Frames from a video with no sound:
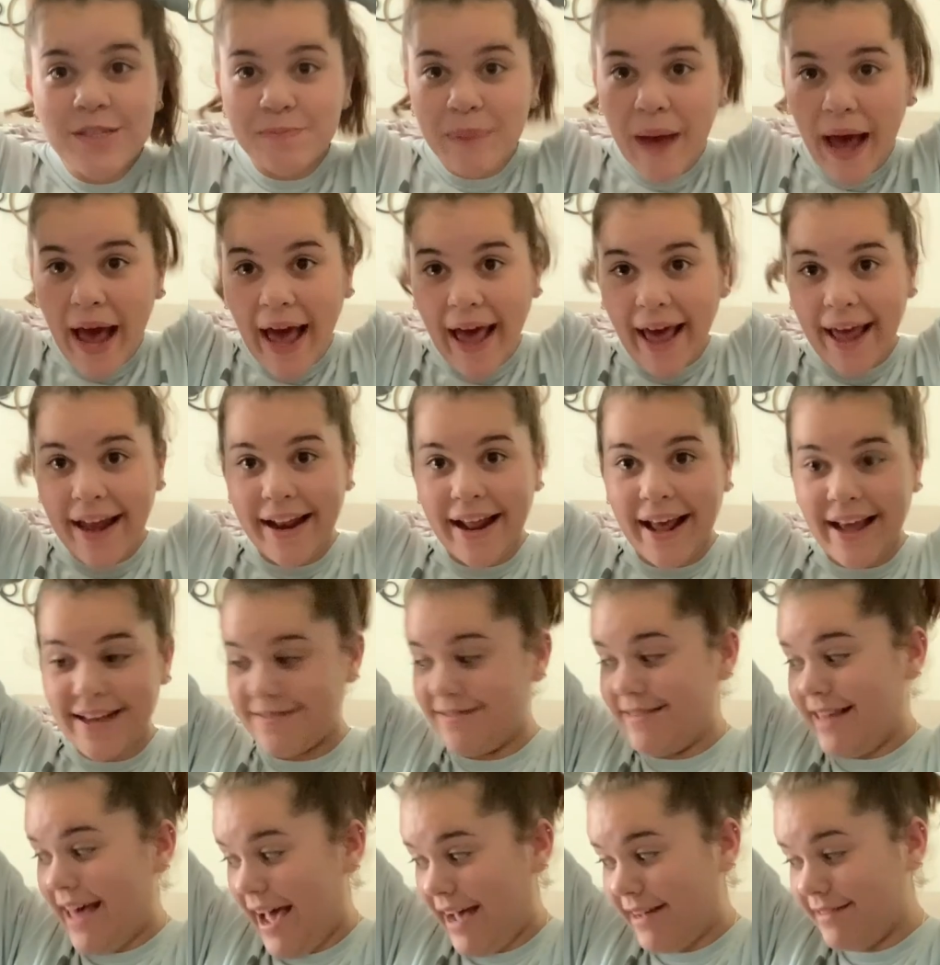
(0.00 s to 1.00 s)
bad
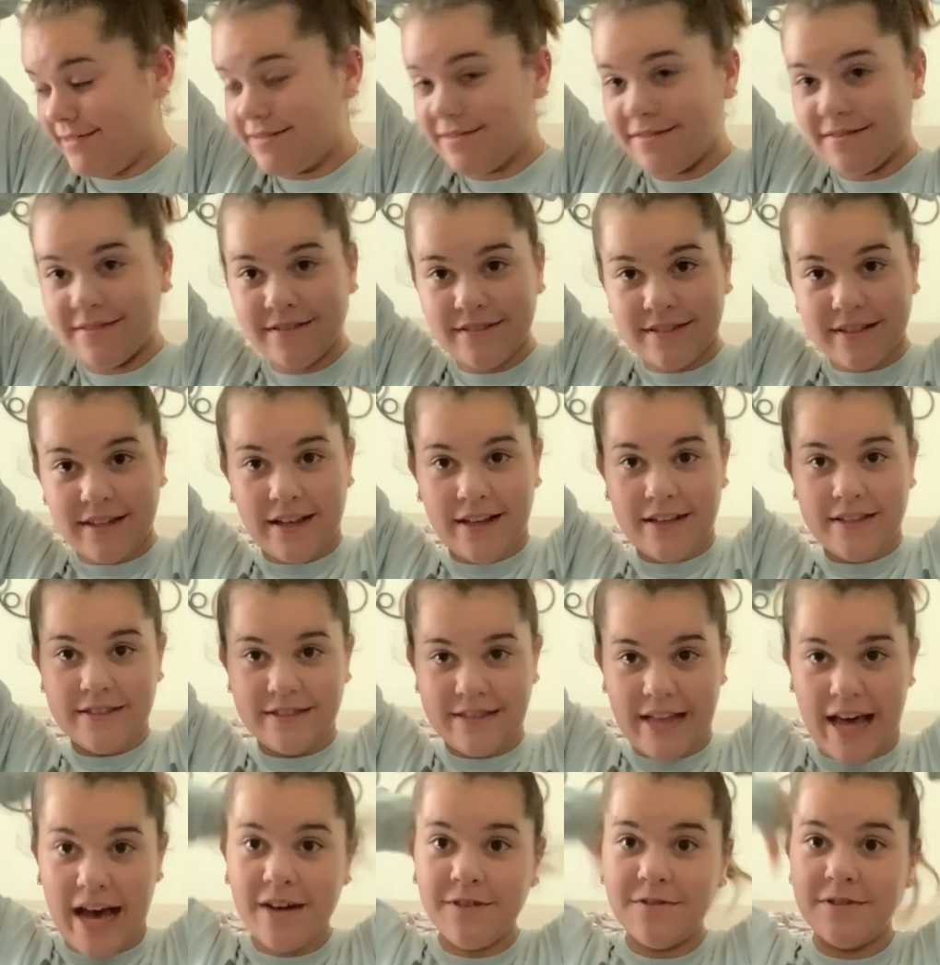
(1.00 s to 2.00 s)
as that, because
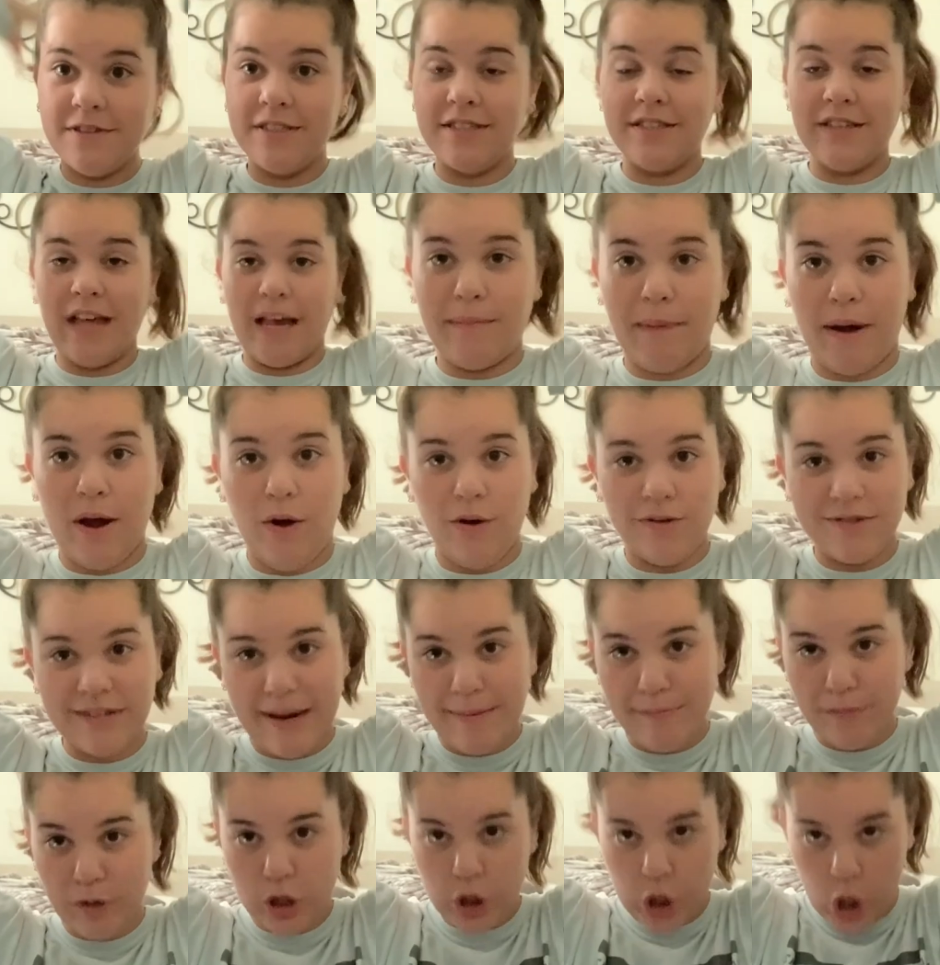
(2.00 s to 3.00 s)
that was my
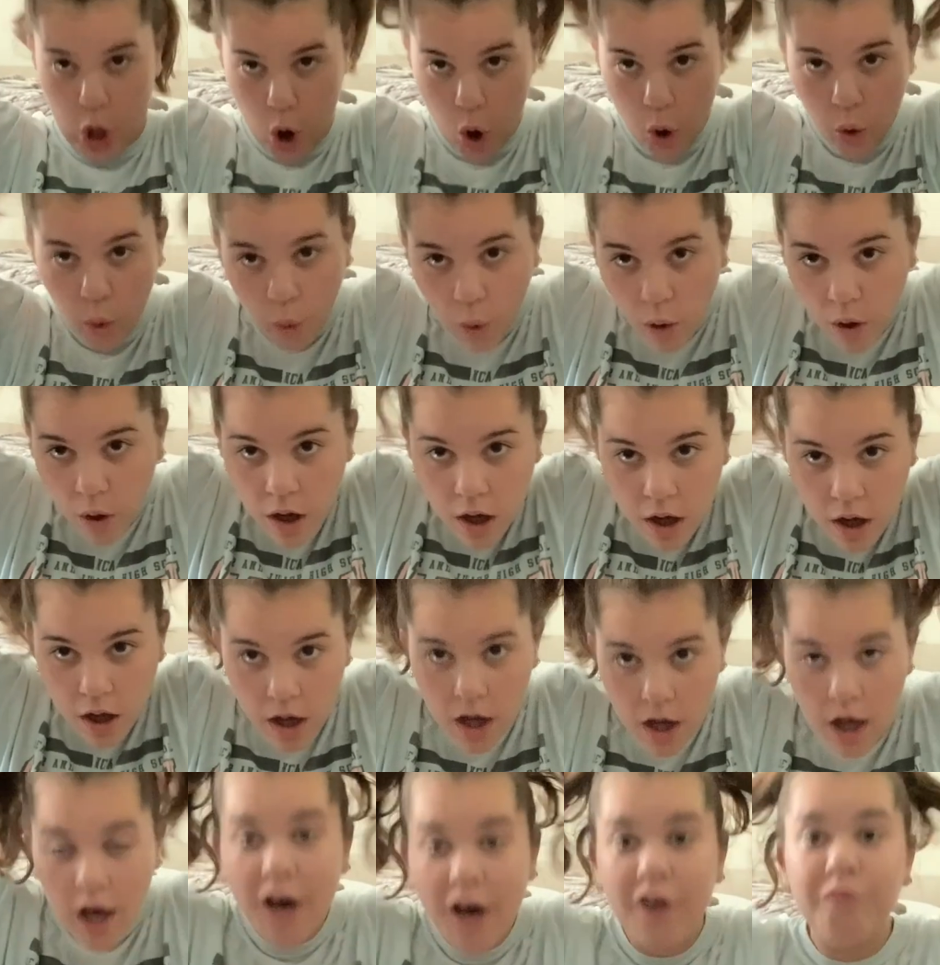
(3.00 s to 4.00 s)
all-time low
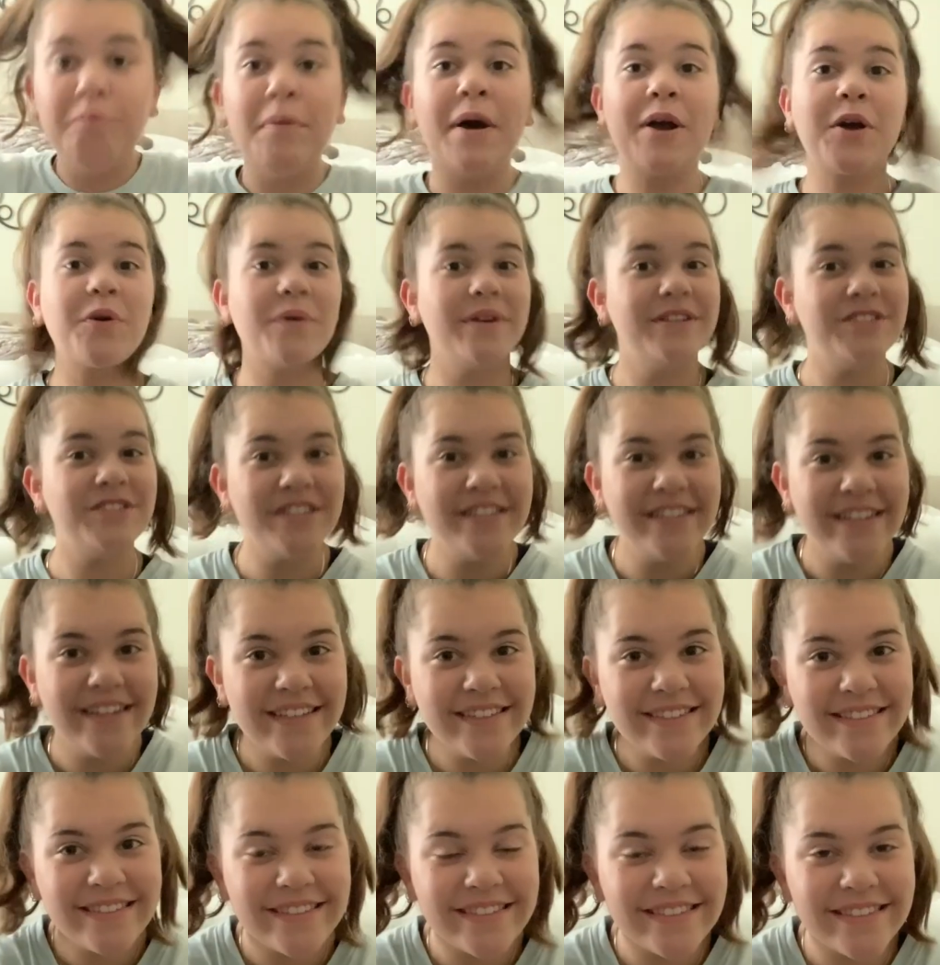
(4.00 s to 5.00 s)
of my
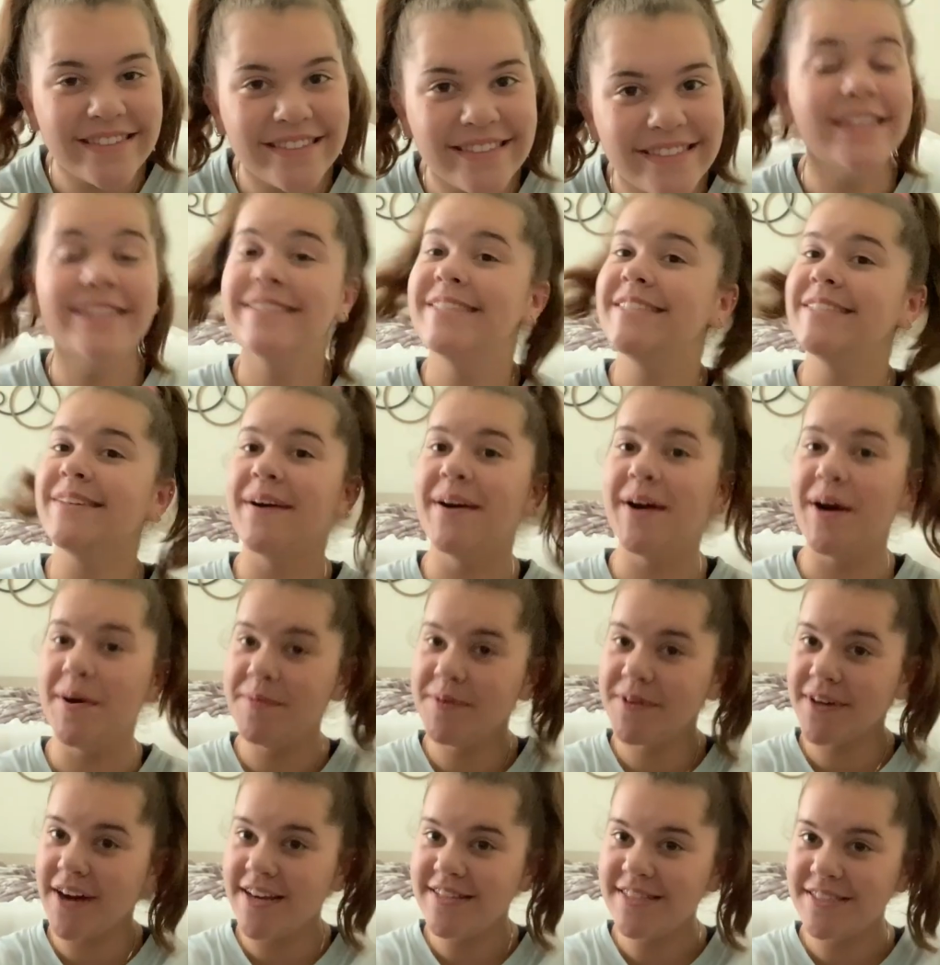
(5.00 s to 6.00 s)
cringiness. So I hope
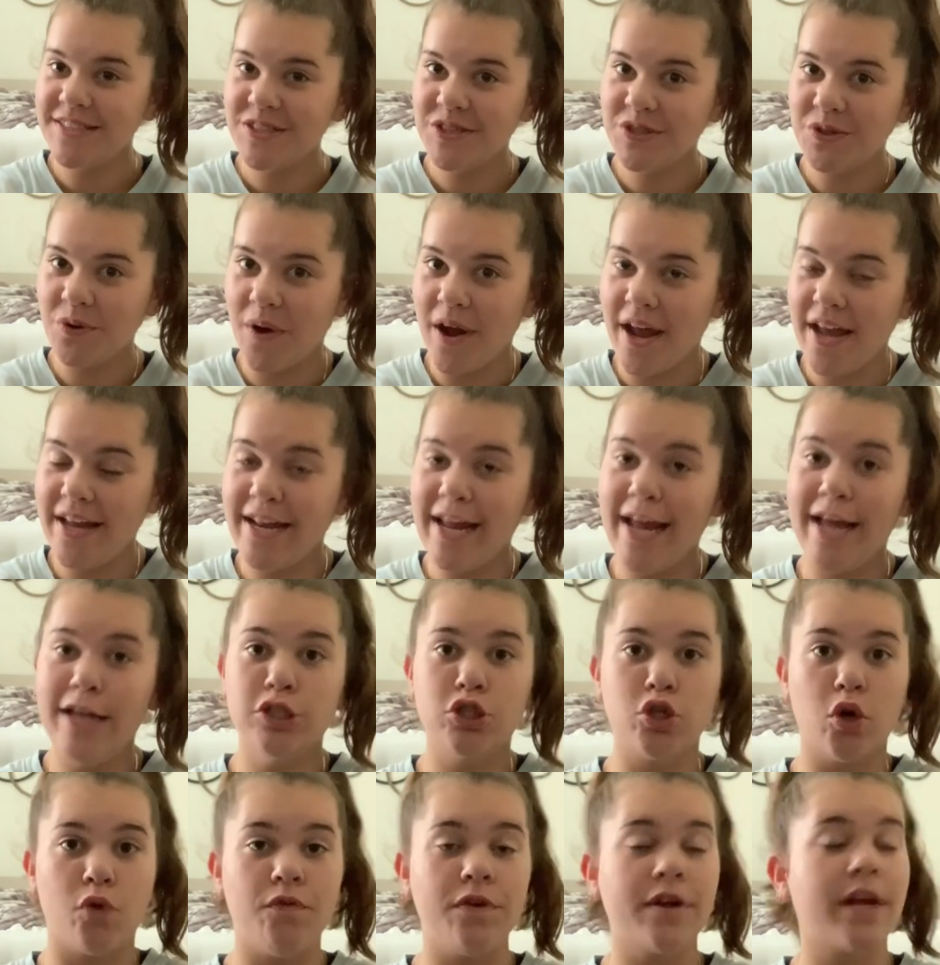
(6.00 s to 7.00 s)
you guys enjoyed, and
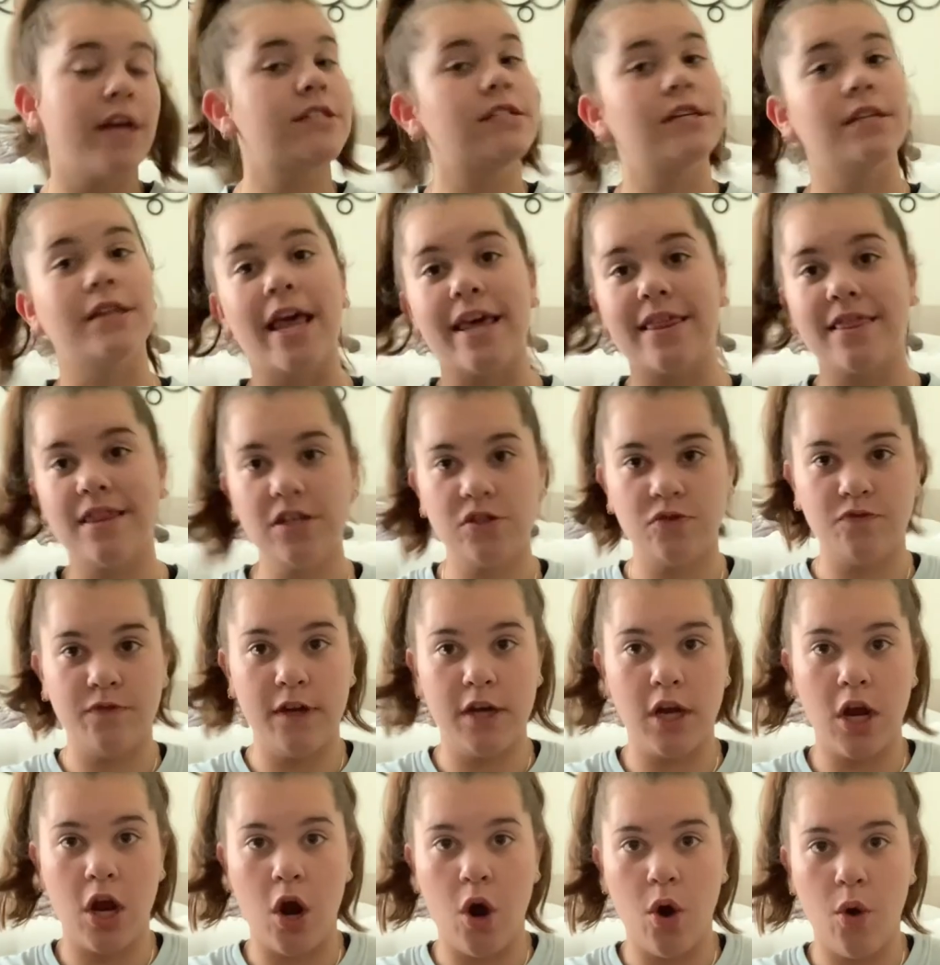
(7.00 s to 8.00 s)
don't forget to like this
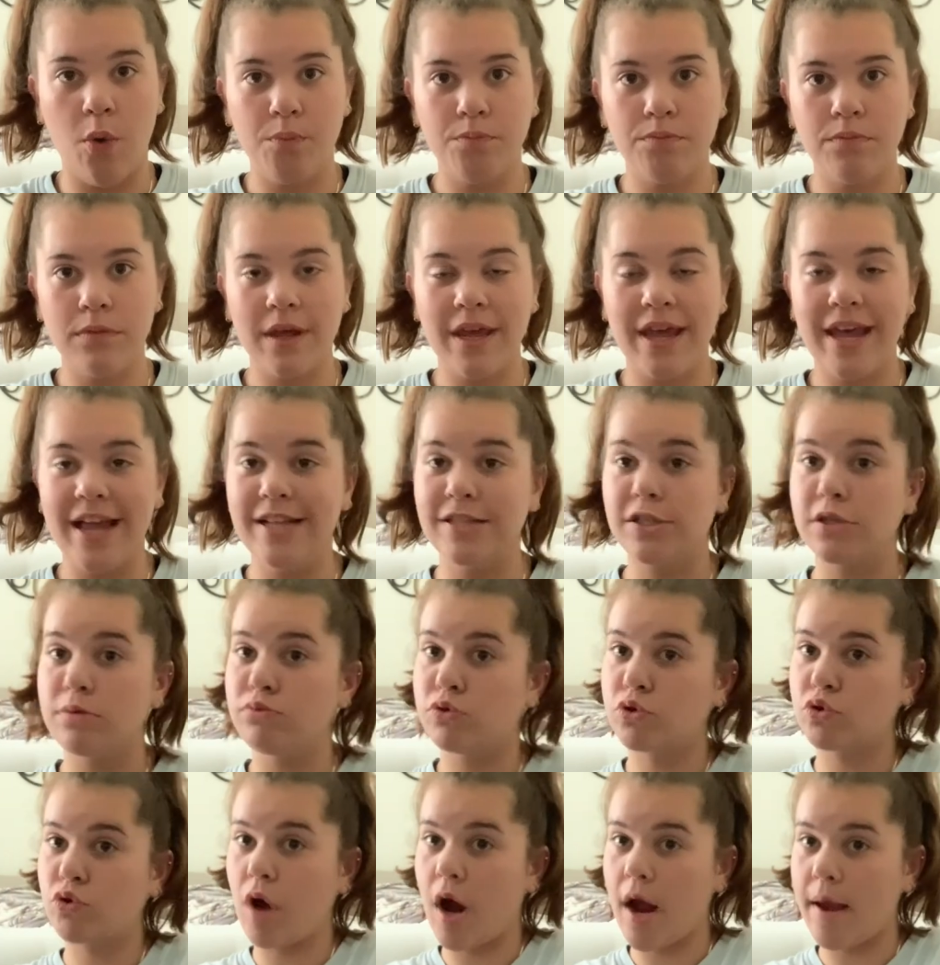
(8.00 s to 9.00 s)
video and
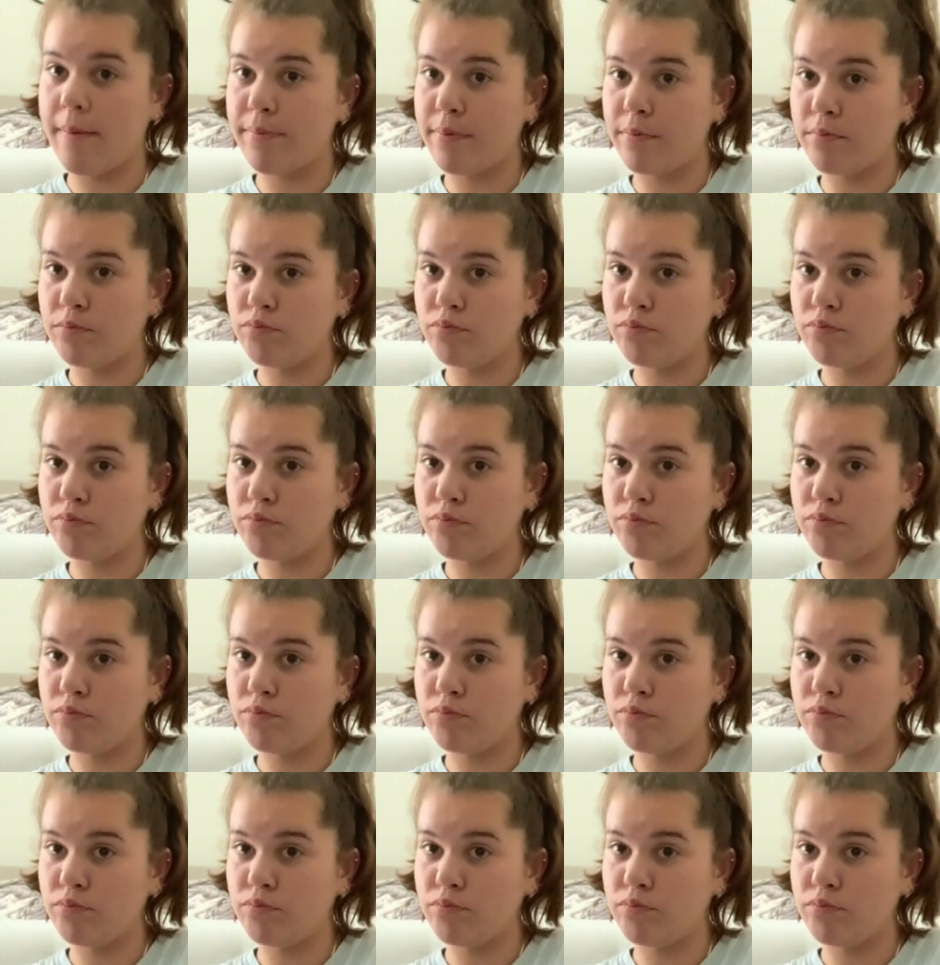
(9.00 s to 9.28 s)
subscribe.